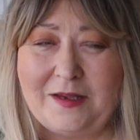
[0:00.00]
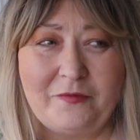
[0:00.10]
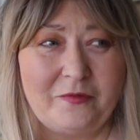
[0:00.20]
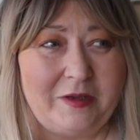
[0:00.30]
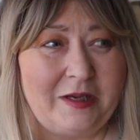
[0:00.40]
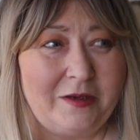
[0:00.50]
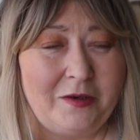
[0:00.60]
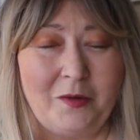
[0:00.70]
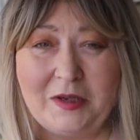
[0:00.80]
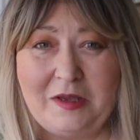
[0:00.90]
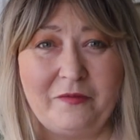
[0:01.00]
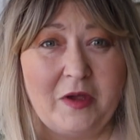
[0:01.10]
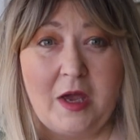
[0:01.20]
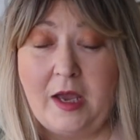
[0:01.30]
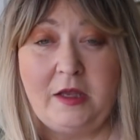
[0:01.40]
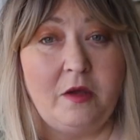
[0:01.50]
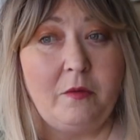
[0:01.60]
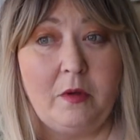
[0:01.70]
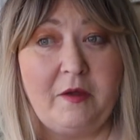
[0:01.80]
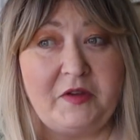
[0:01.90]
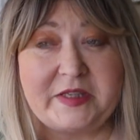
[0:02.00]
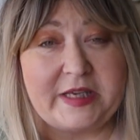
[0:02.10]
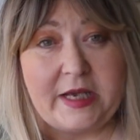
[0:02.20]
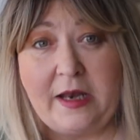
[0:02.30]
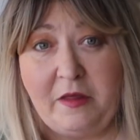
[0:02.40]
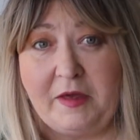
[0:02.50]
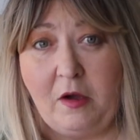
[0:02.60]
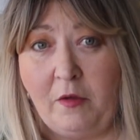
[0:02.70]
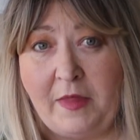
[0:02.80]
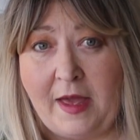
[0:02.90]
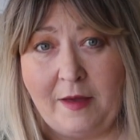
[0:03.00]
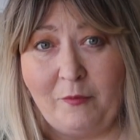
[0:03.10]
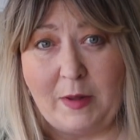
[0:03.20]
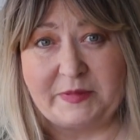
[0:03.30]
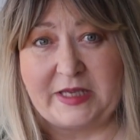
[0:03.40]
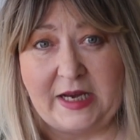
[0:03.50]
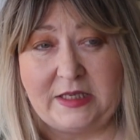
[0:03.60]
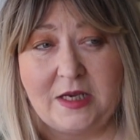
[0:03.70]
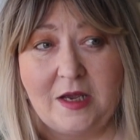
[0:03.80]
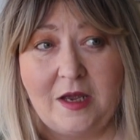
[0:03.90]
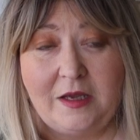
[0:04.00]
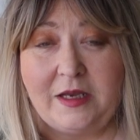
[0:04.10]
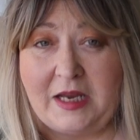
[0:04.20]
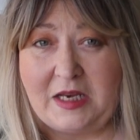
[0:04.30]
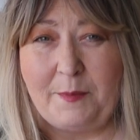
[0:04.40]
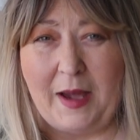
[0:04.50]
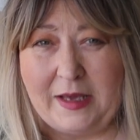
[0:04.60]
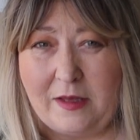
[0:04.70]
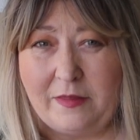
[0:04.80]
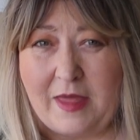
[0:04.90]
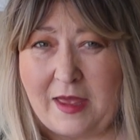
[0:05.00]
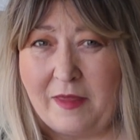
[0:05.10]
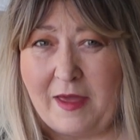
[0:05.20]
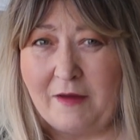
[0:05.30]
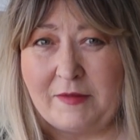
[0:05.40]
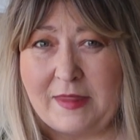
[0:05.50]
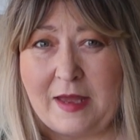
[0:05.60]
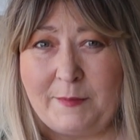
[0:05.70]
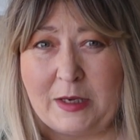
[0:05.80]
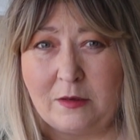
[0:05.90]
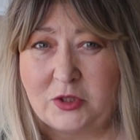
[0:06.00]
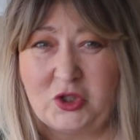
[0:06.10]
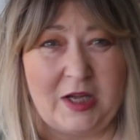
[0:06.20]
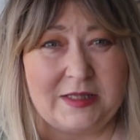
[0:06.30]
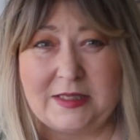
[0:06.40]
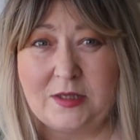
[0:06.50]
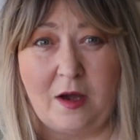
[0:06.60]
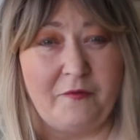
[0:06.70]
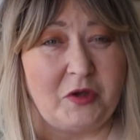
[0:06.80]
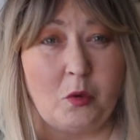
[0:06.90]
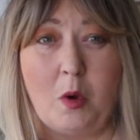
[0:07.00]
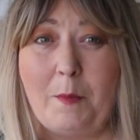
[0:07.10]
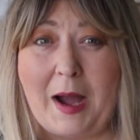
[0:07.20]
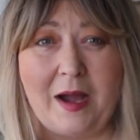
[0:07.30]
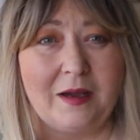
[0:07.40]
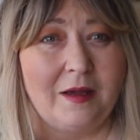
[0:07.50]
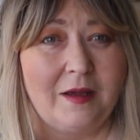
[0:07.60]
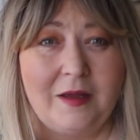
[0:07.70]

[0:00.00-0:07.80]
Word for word: You've, you, you know, you've, and you, if you see anything on their website, you need to buy it there, there and then, because chances are if you go back,